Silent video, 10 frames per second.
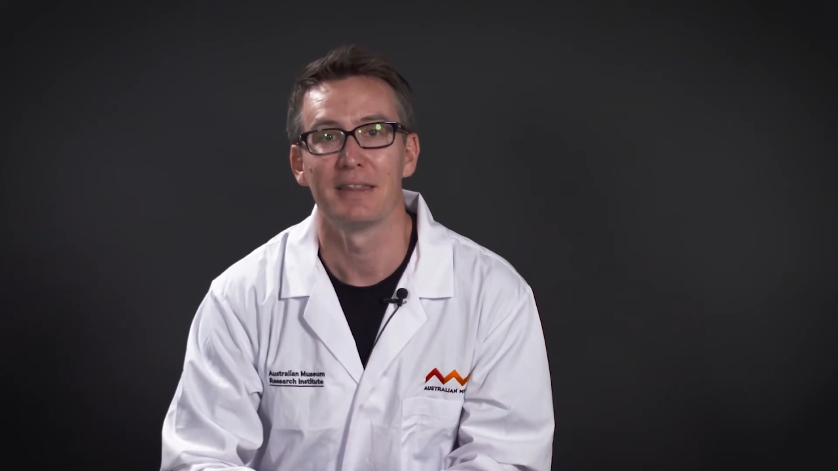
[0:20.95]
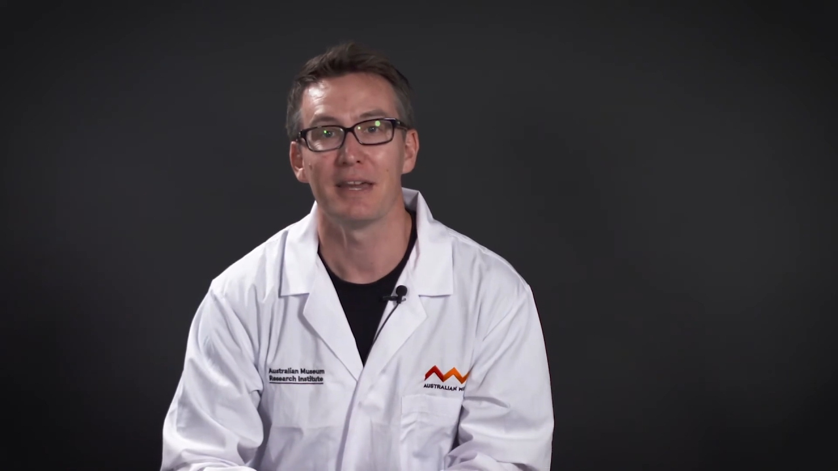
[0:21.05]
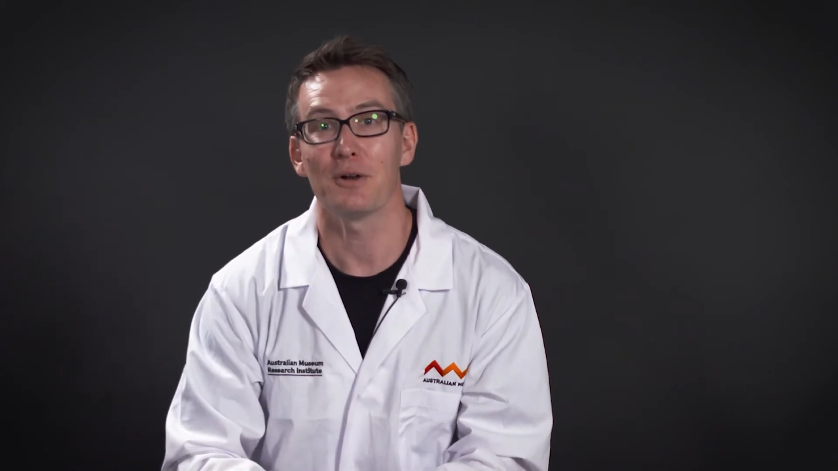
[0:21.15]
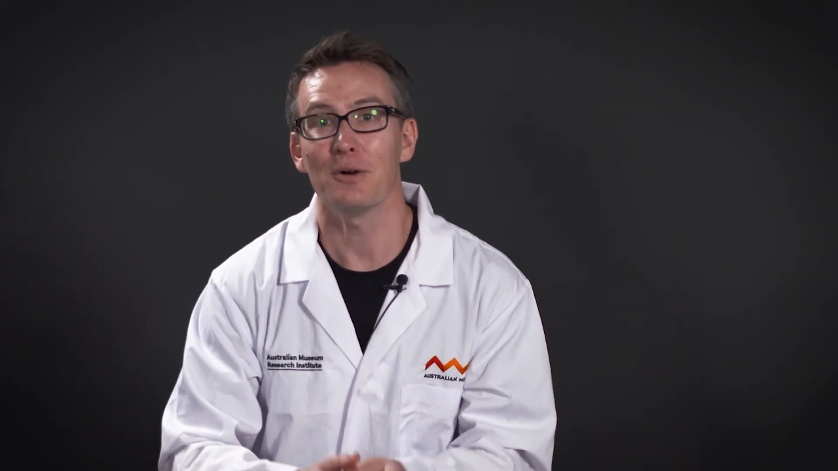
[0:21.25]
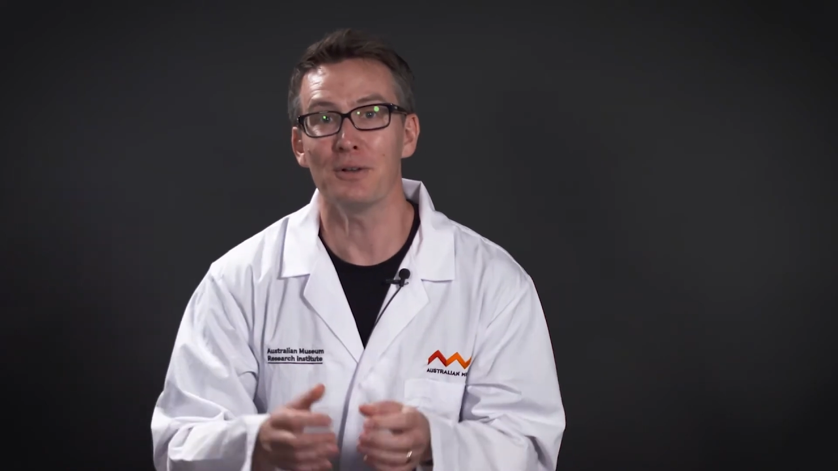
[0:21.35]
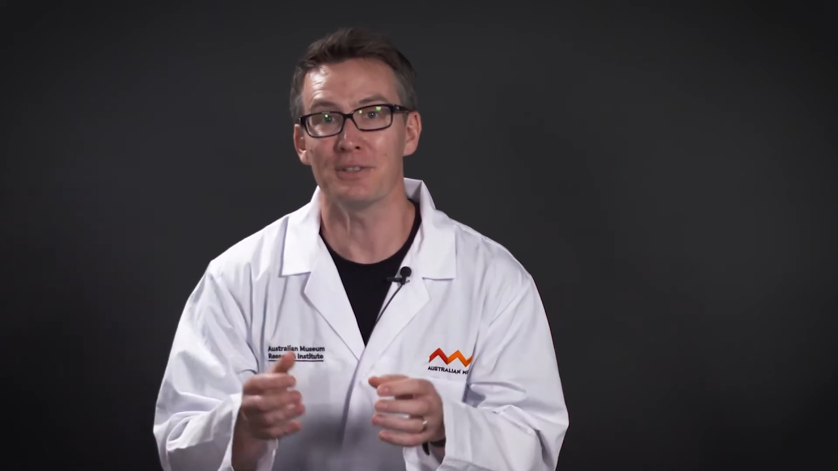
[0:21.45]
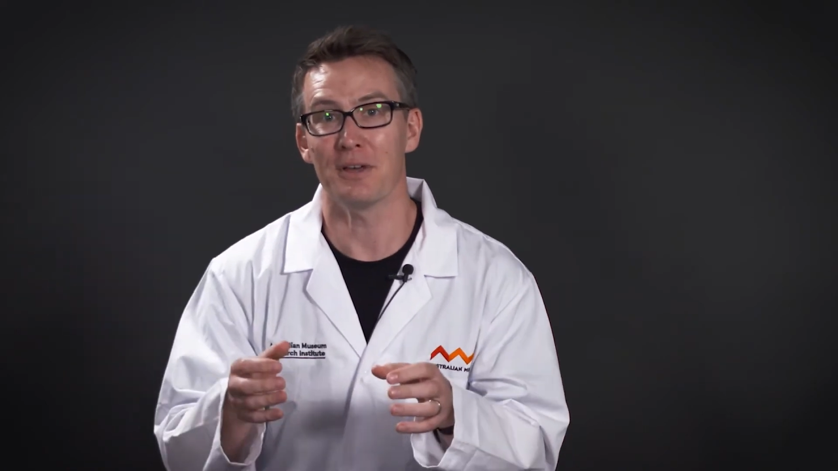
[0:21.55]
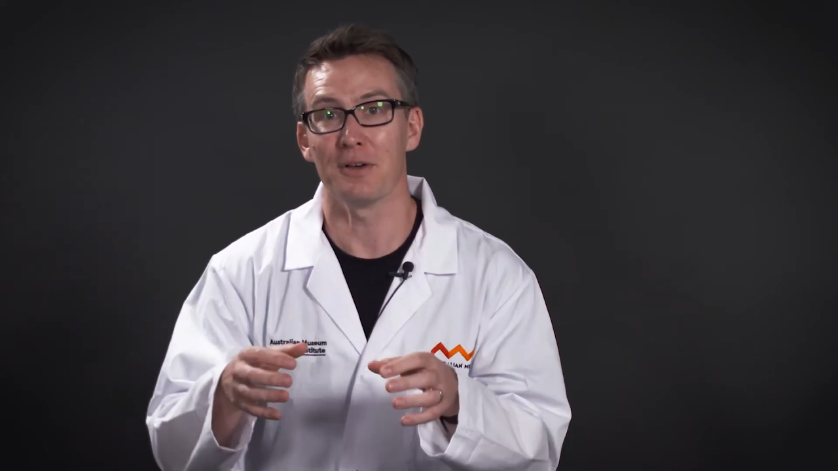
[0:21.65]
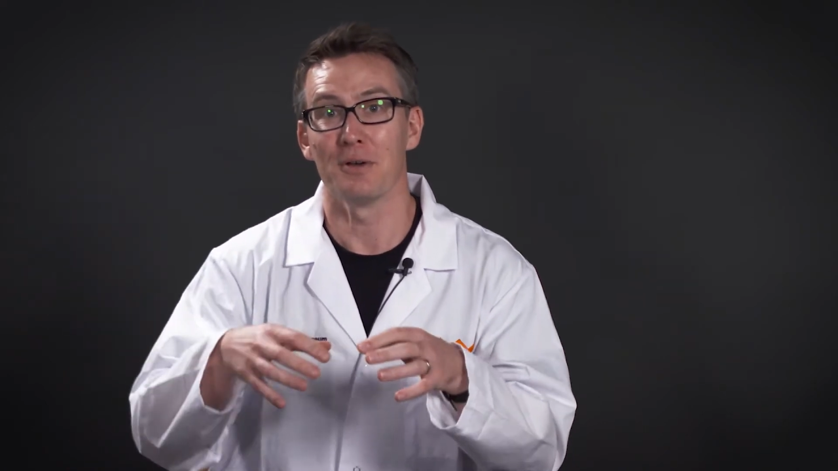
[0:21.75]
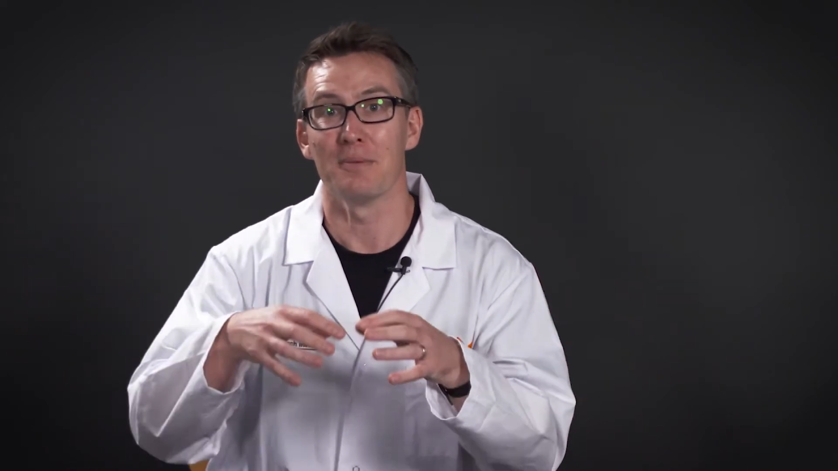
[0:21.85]
There are
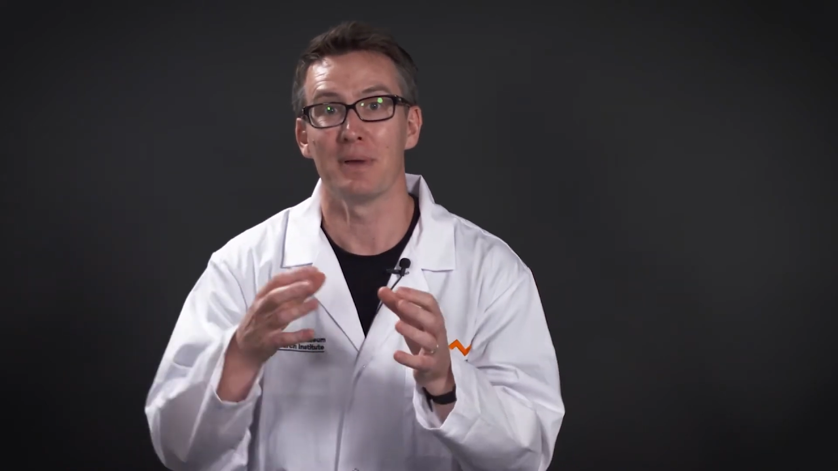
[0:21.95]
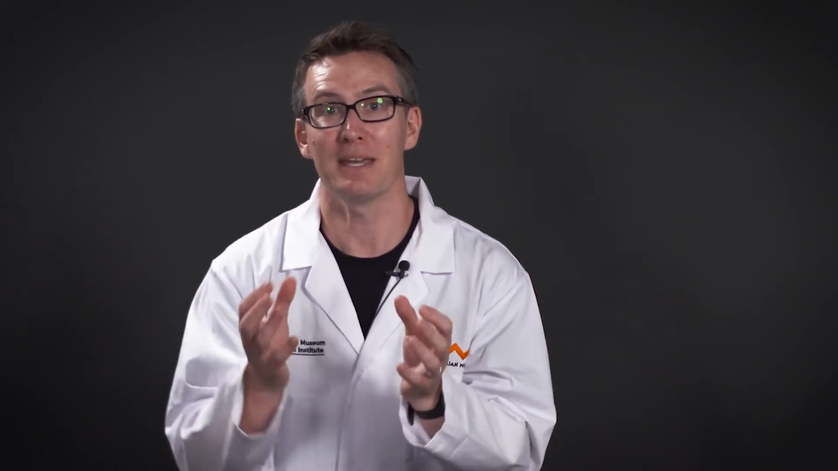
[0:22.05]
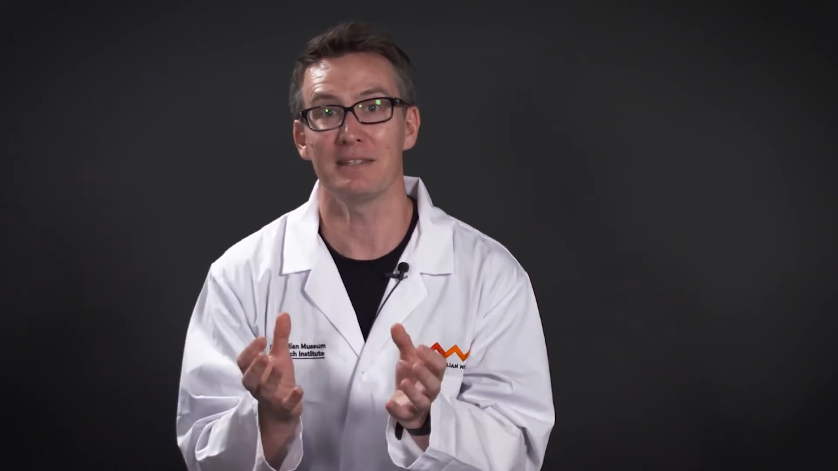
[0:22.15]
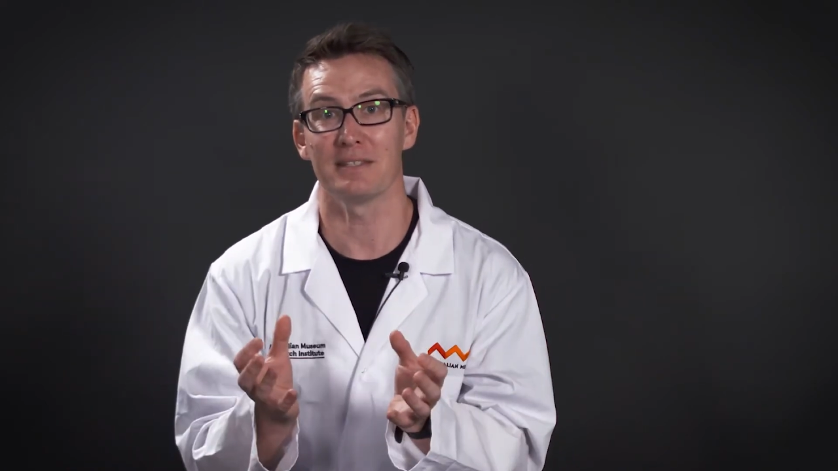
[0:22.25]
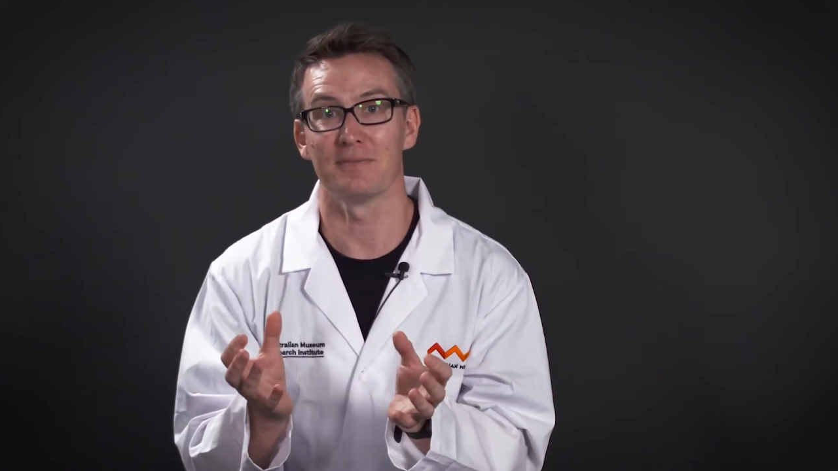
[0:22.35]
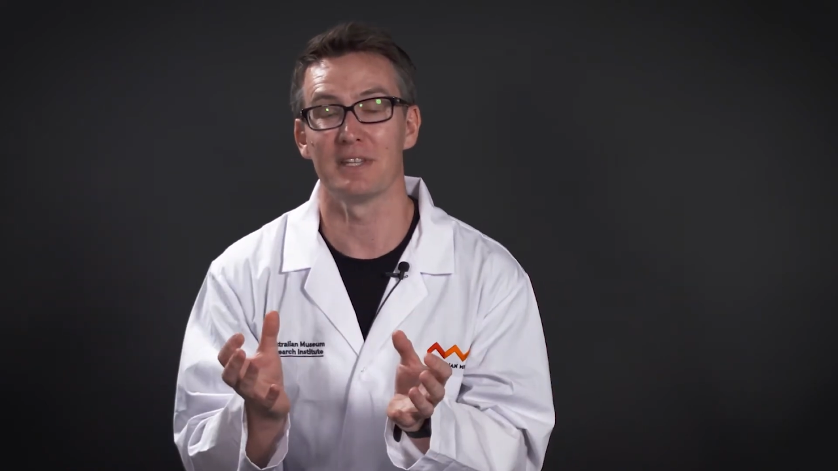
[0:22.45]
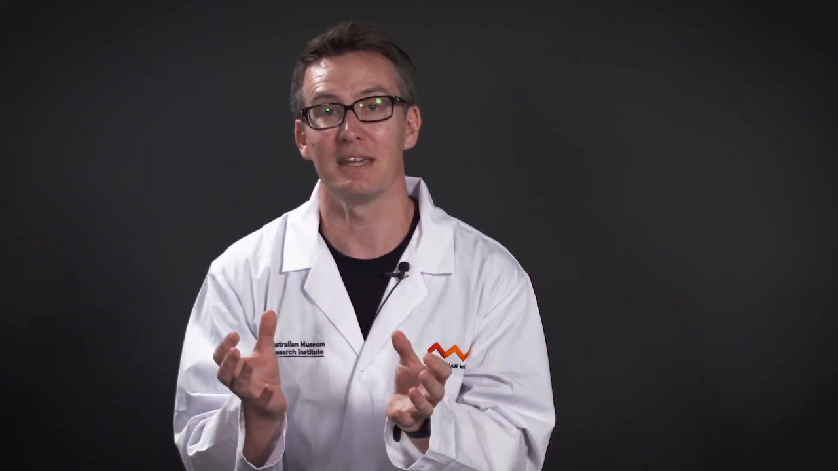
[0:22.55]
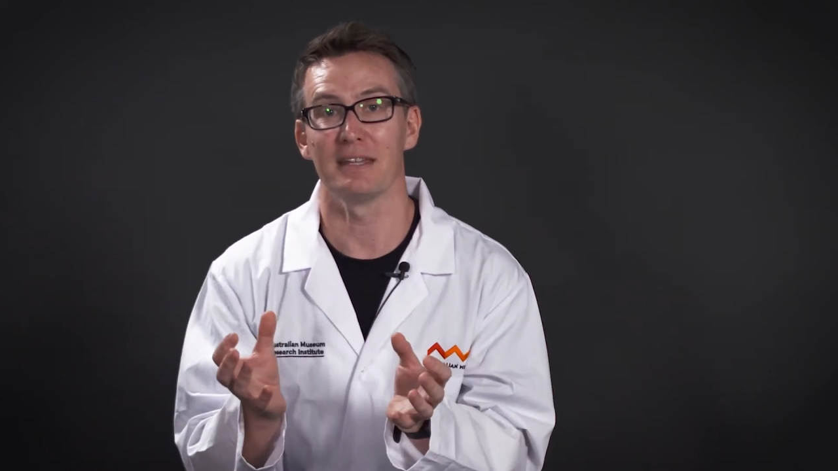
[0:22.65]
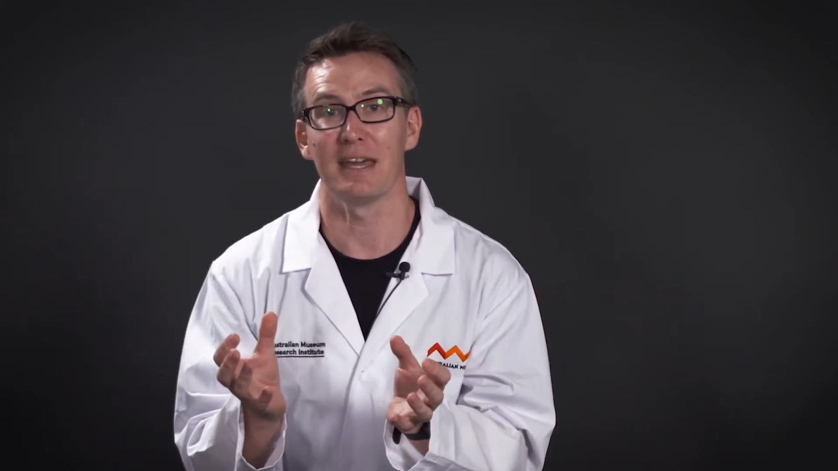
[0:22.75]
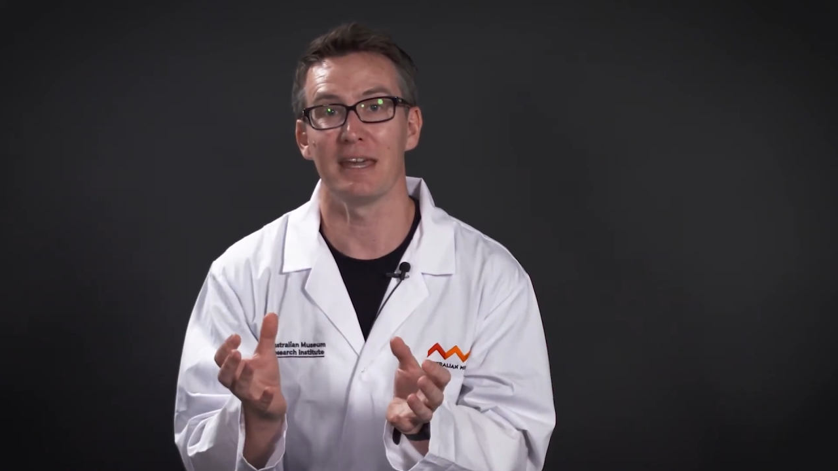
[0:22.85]
also pieces of
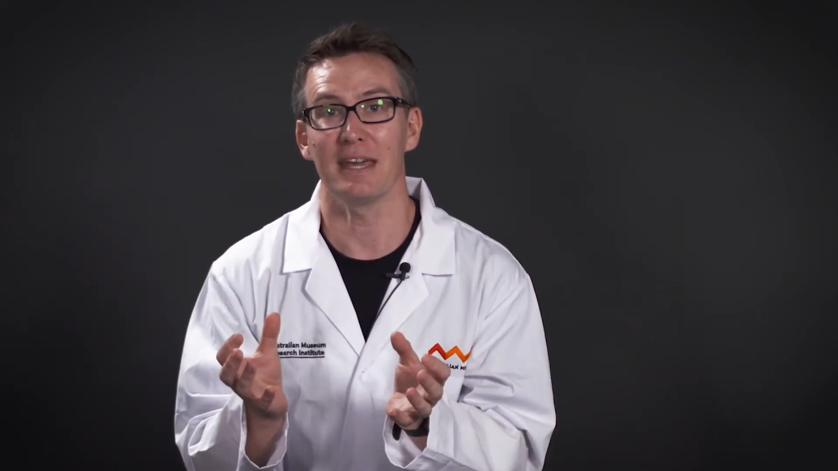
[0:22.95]
DNA